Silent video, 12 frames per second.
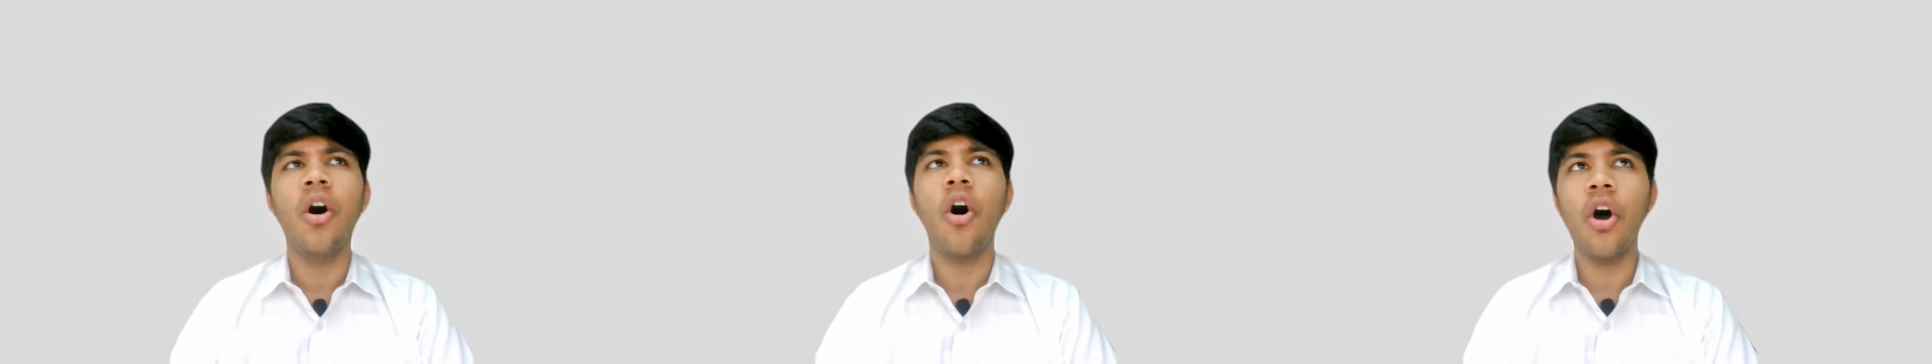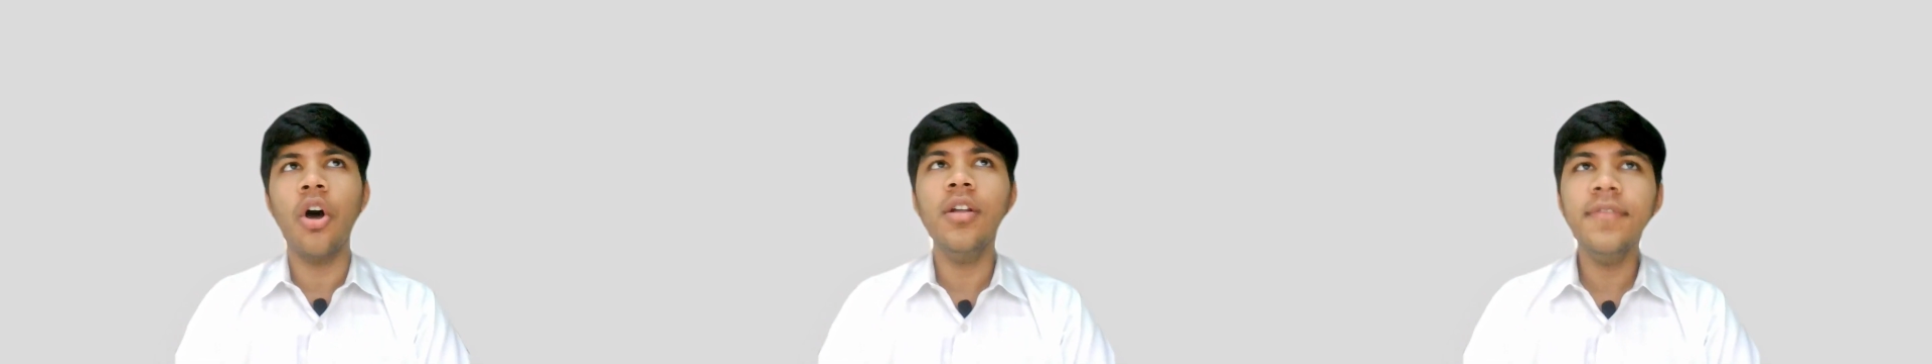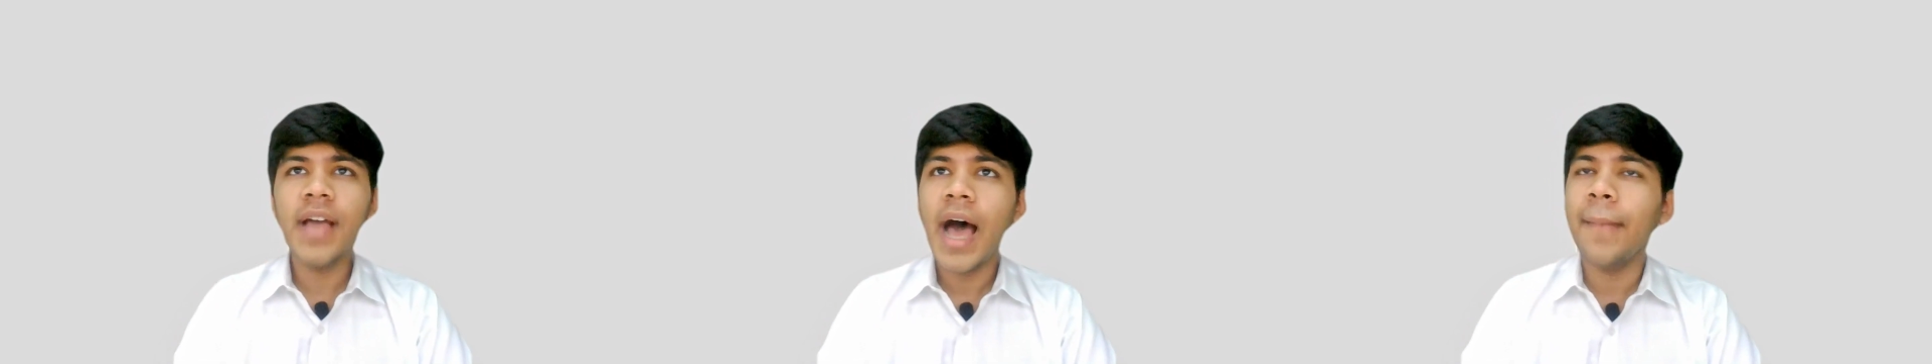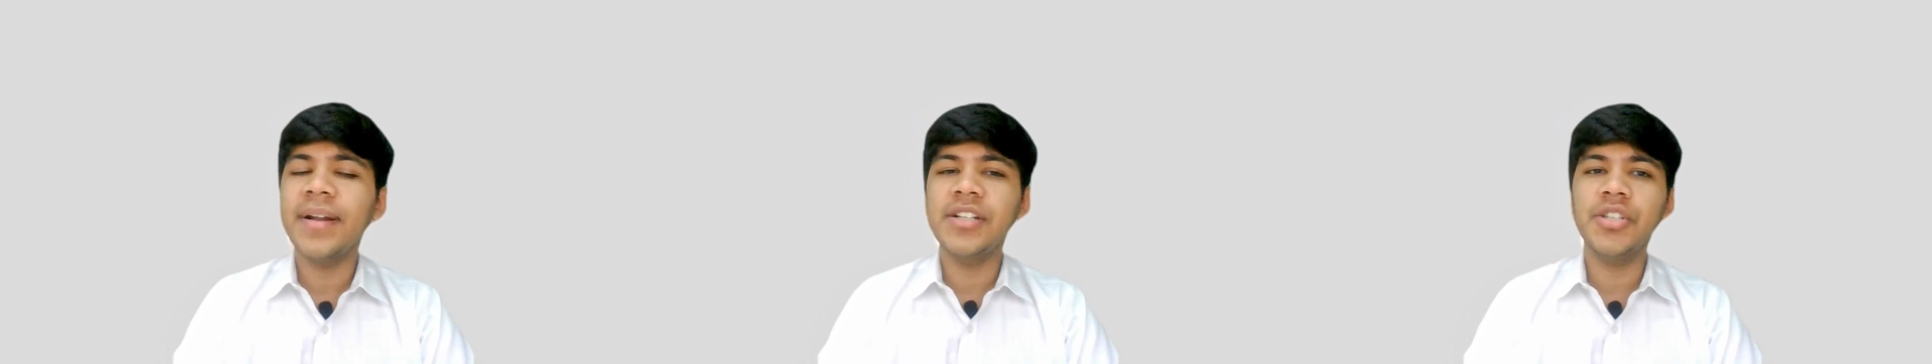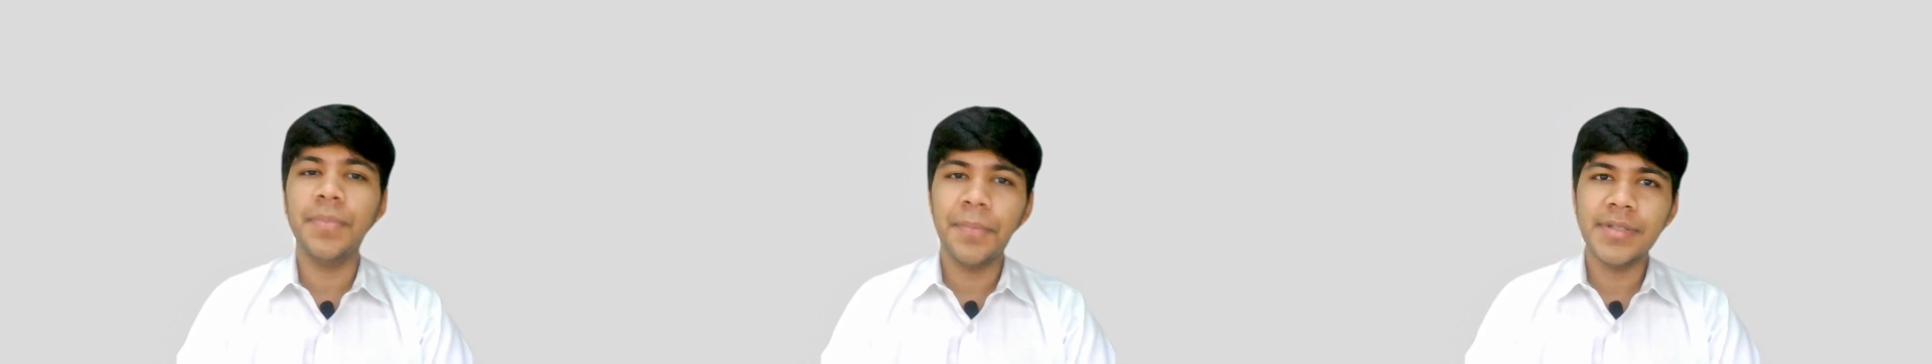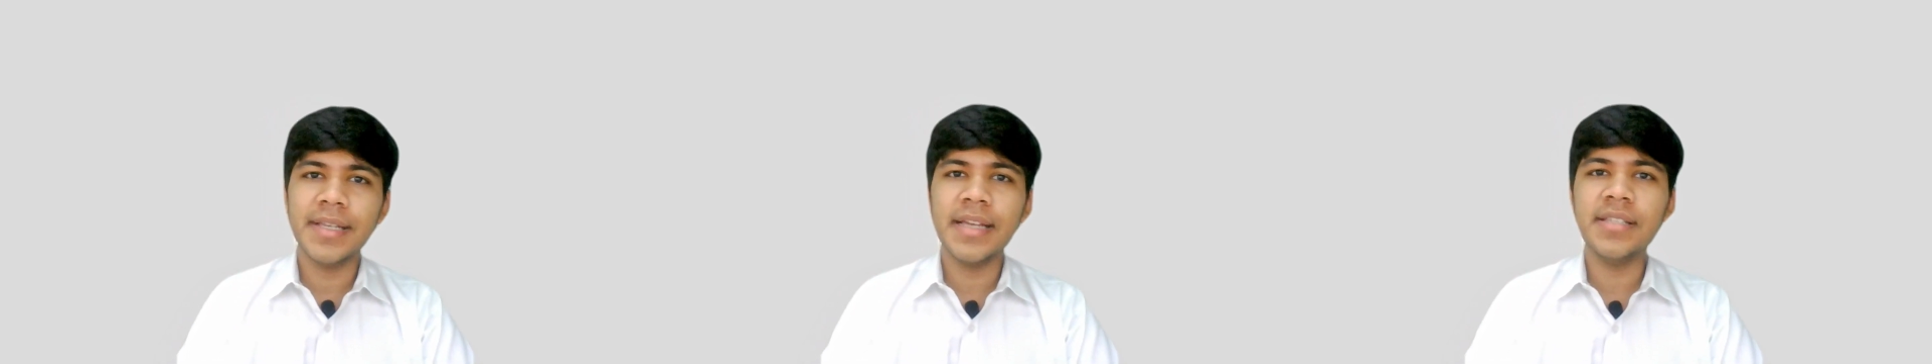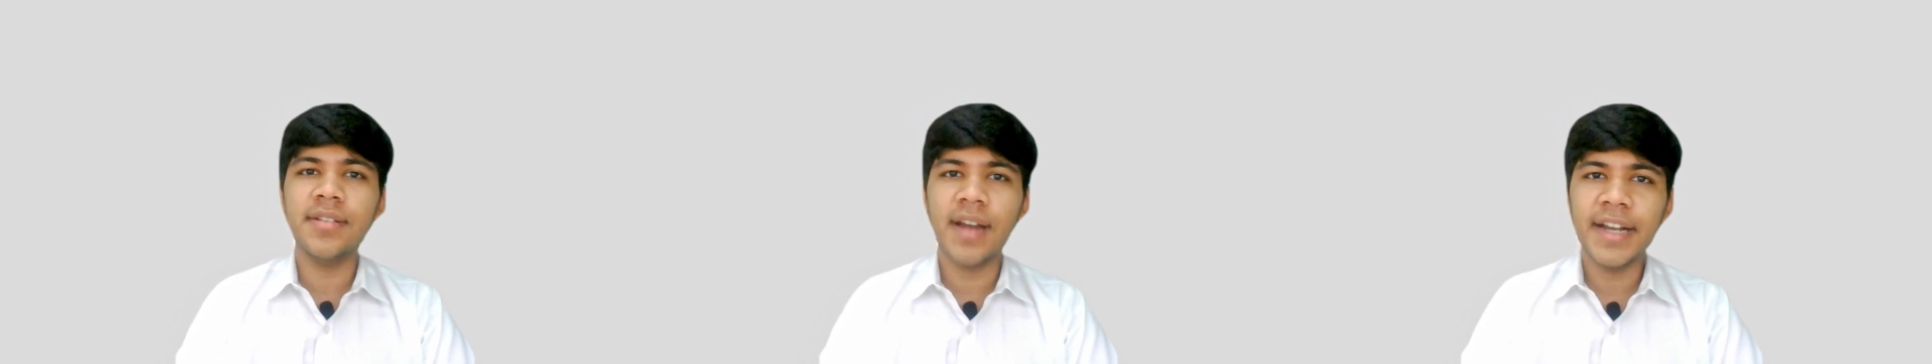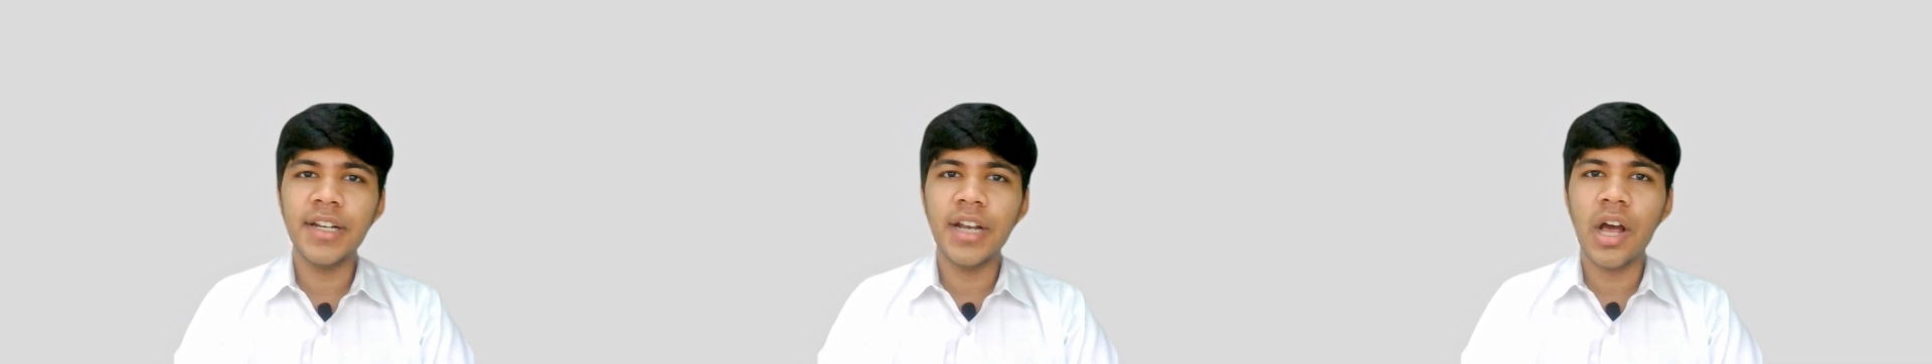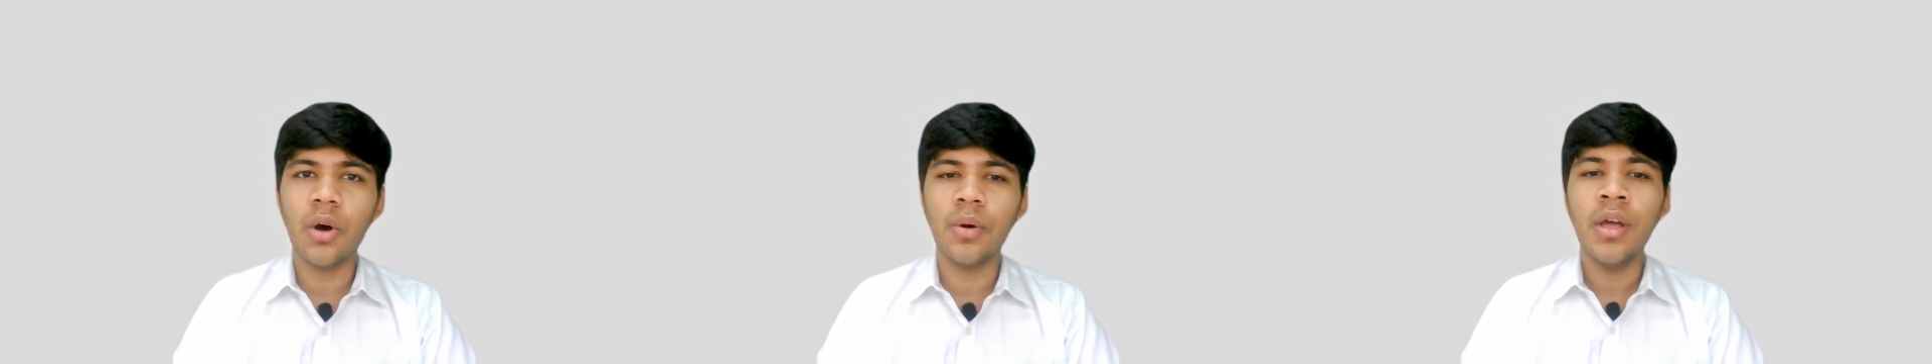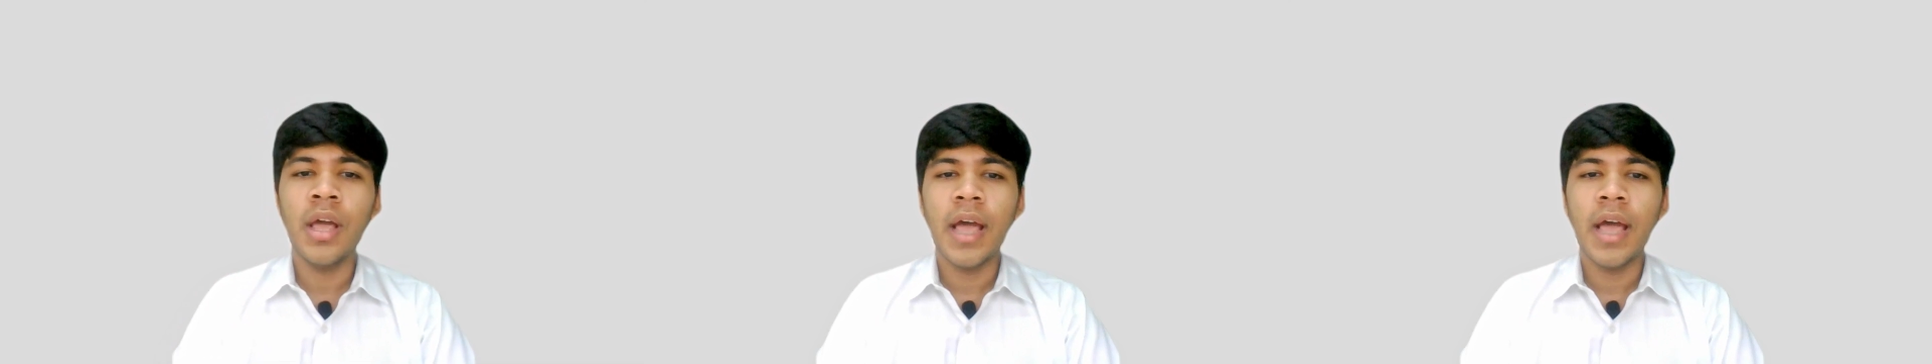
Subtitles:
All of the habits you possess right now